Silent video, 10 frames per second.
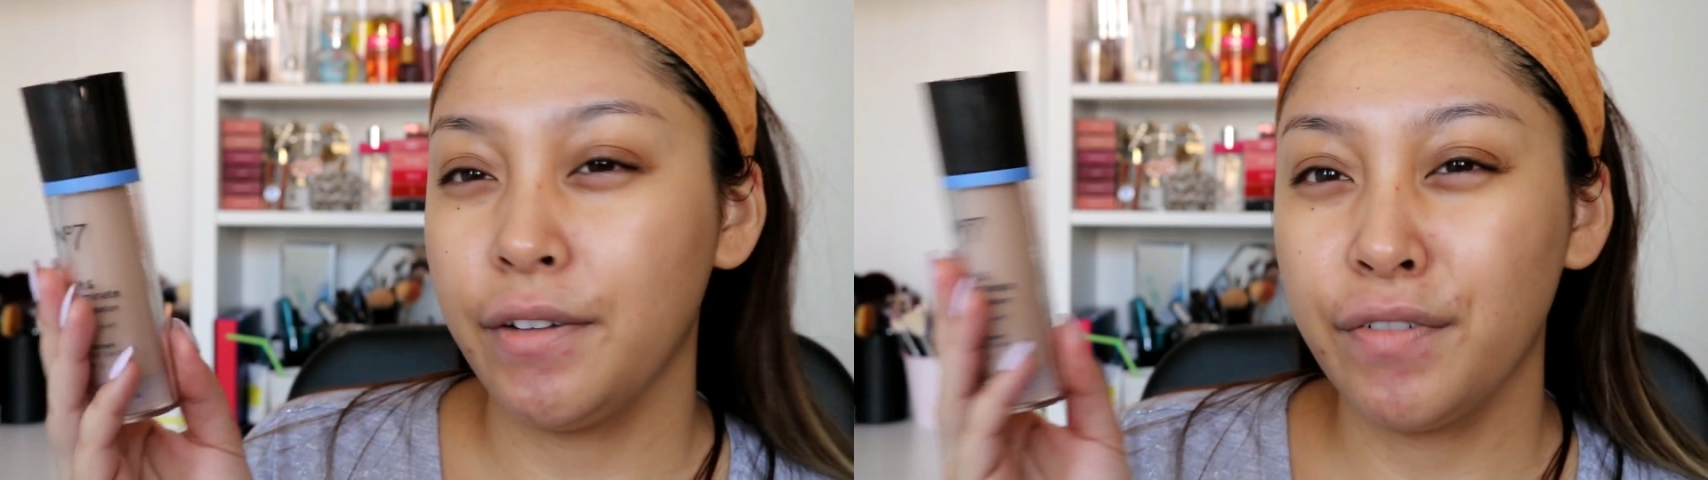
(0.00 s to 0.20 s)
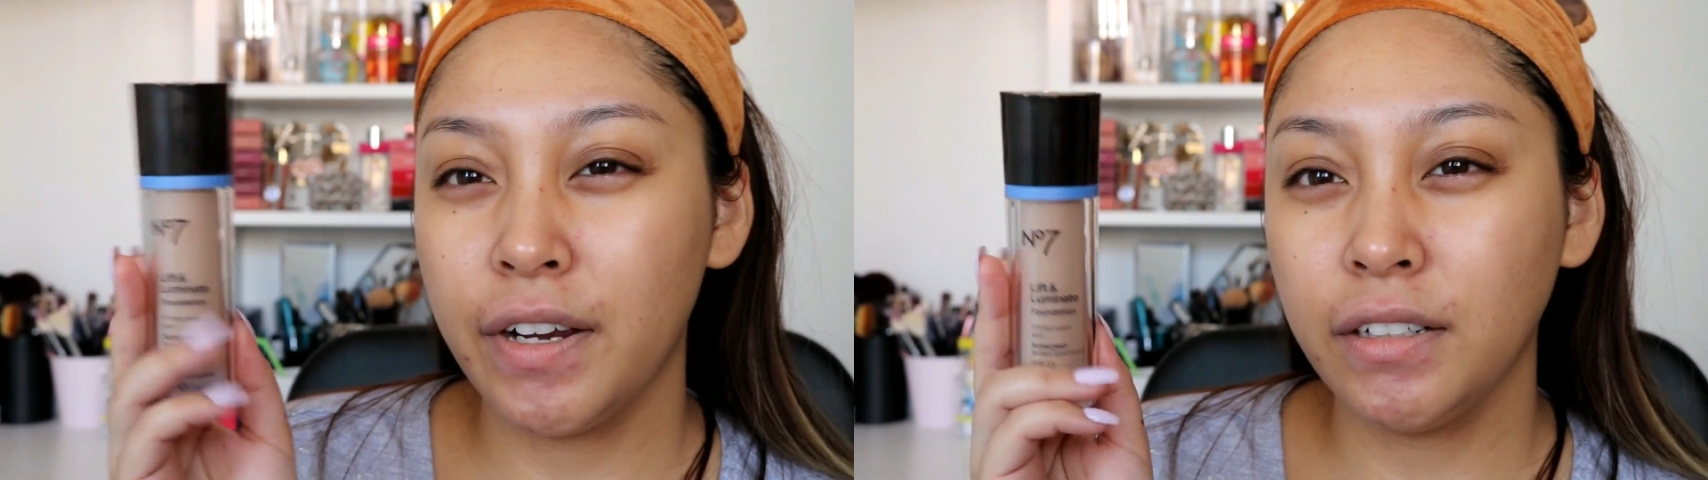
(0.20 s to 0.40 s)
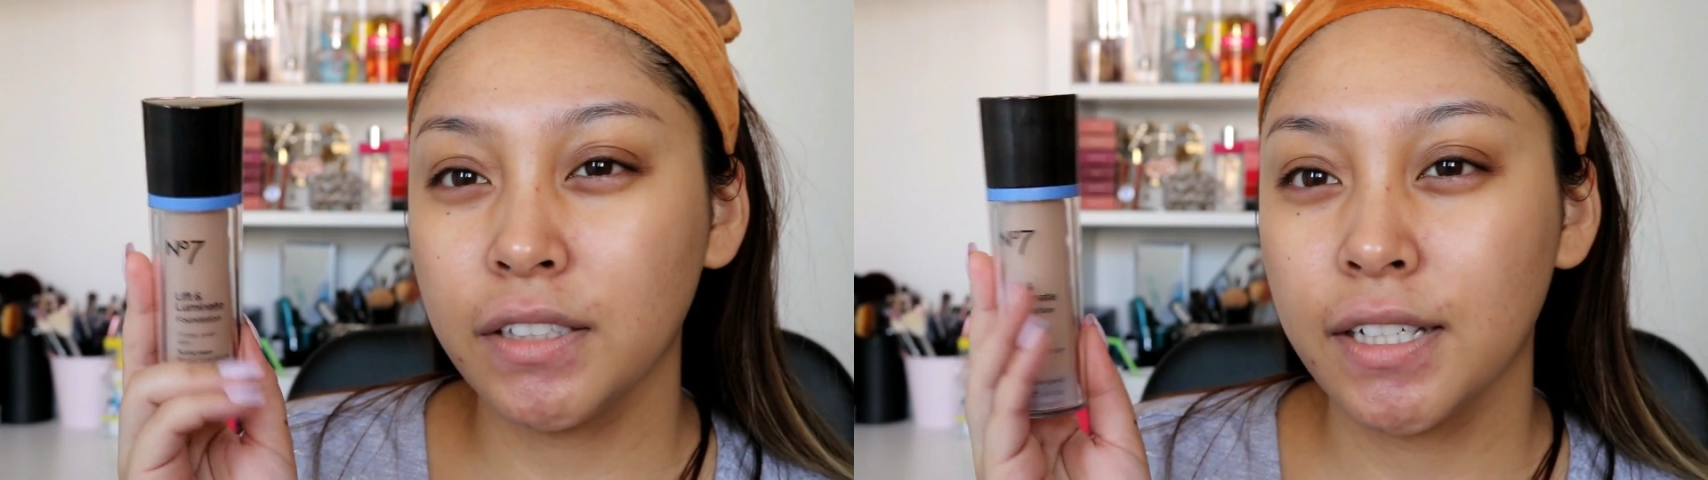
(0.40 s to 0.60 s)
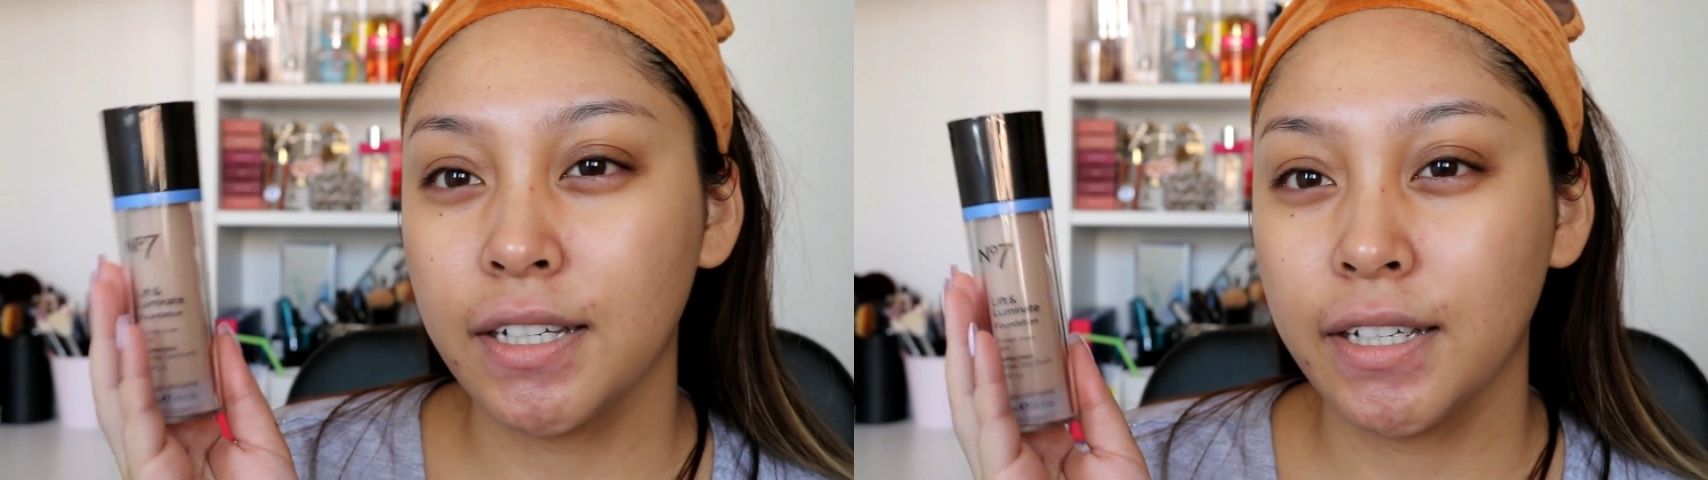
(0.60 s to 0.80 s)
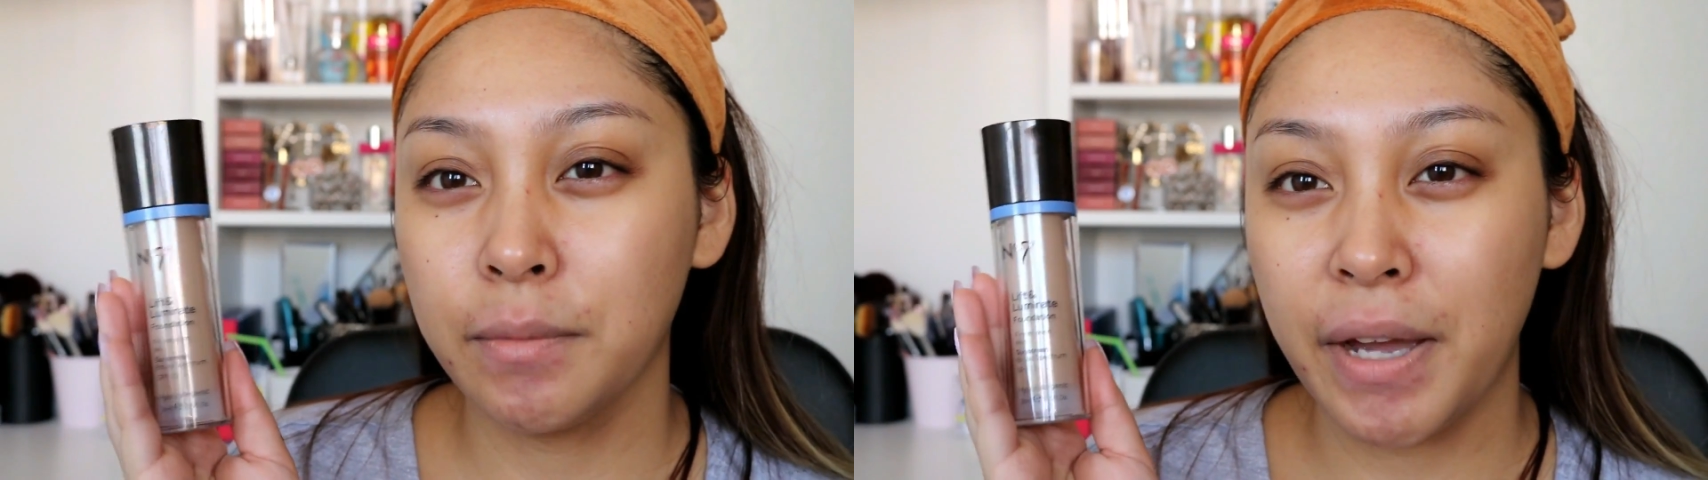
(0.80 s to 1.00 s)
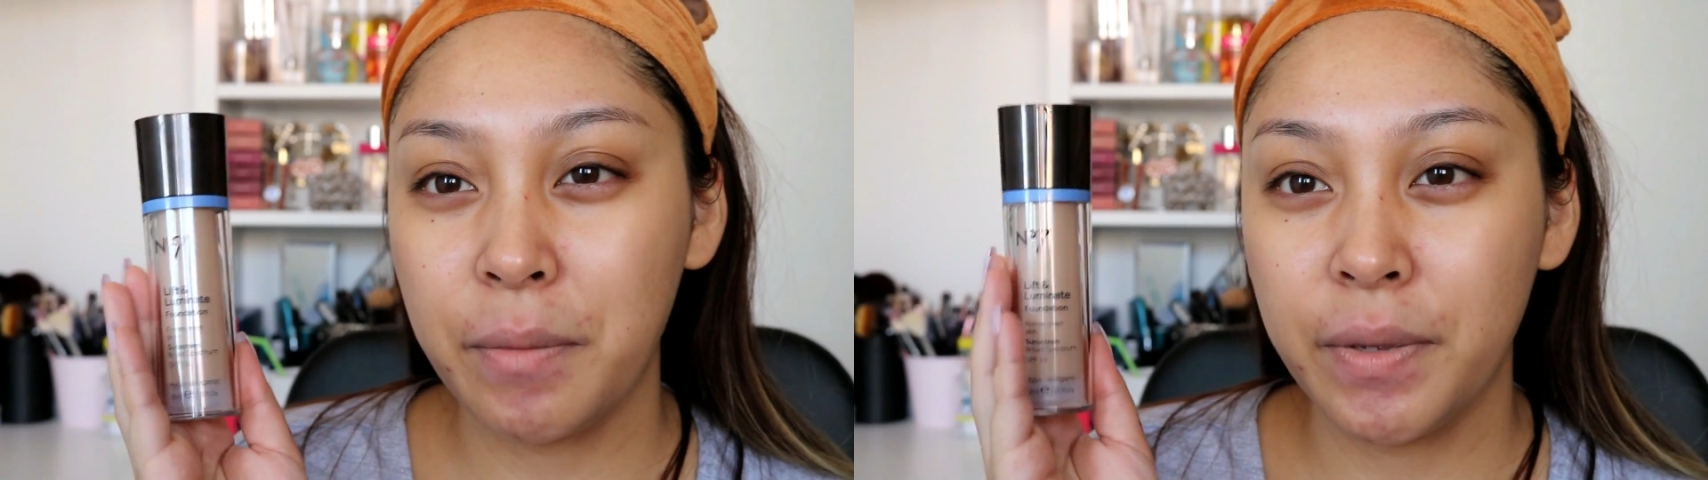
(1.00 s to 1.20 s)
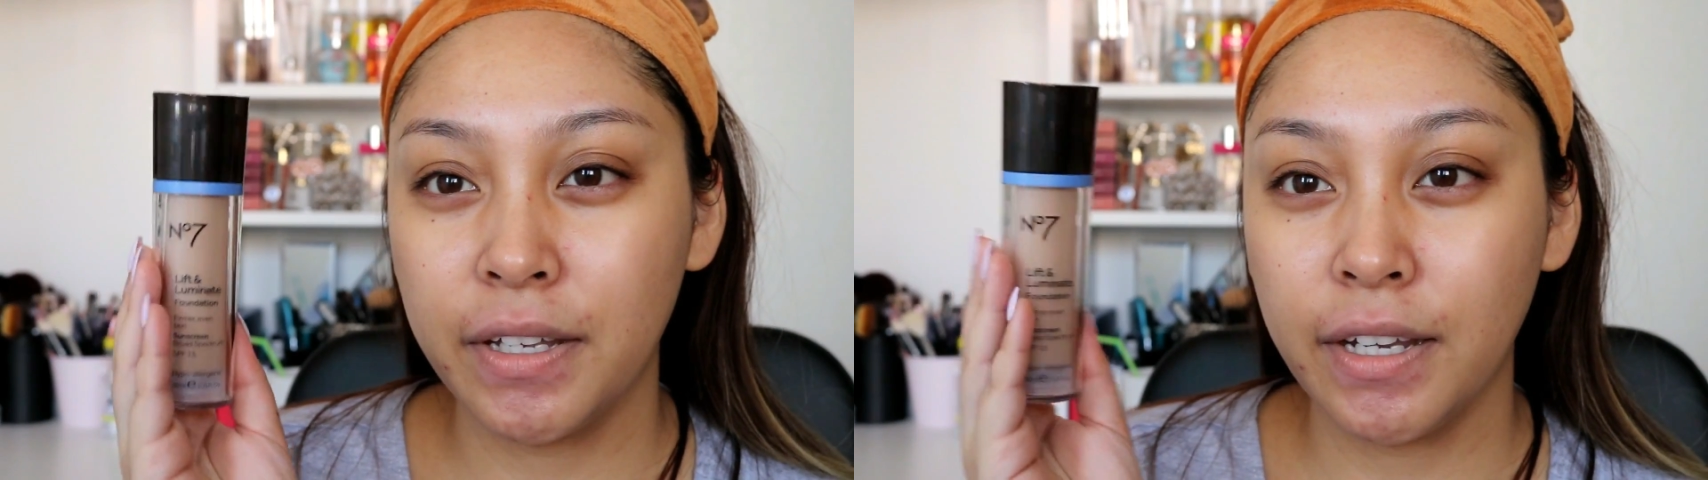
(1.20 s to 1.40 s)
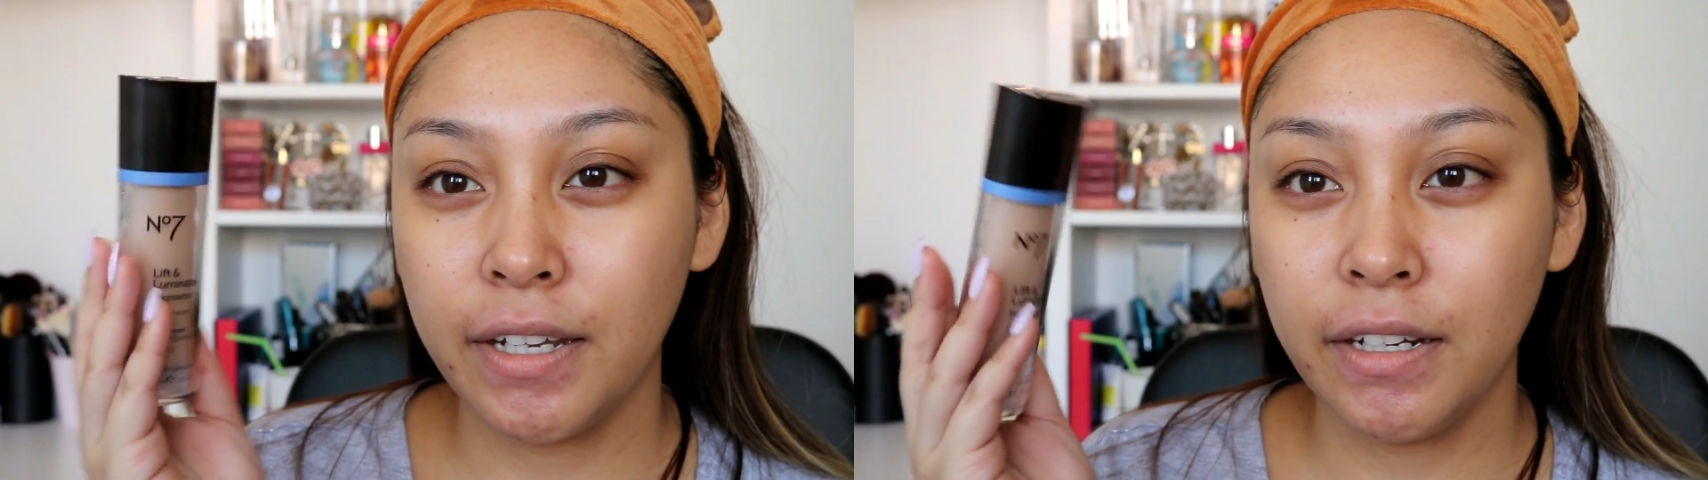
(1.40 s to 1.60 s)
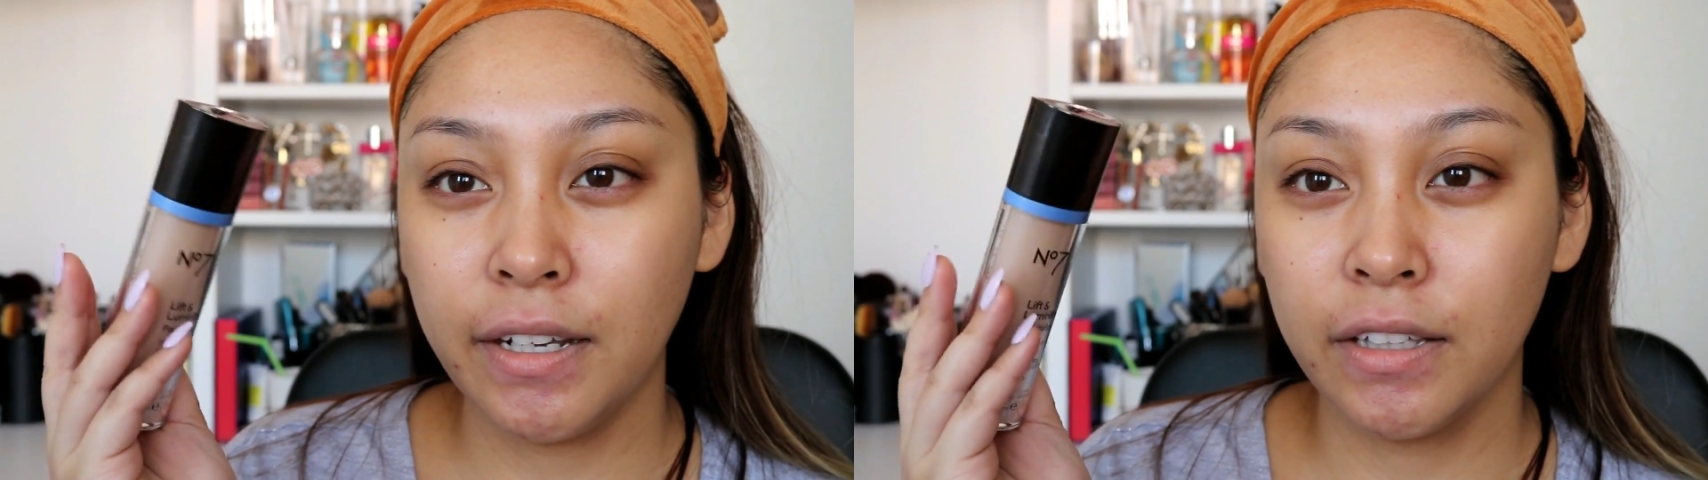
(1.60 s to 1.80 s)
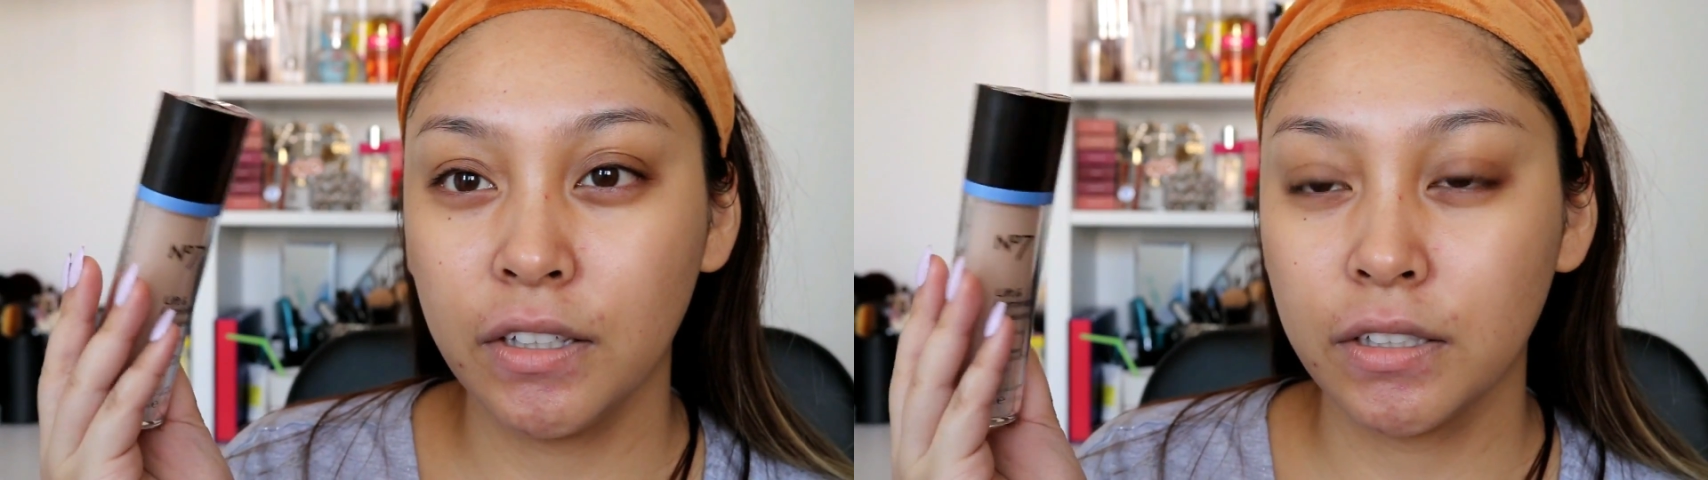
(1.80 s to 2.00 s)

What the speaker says: different in my opinion.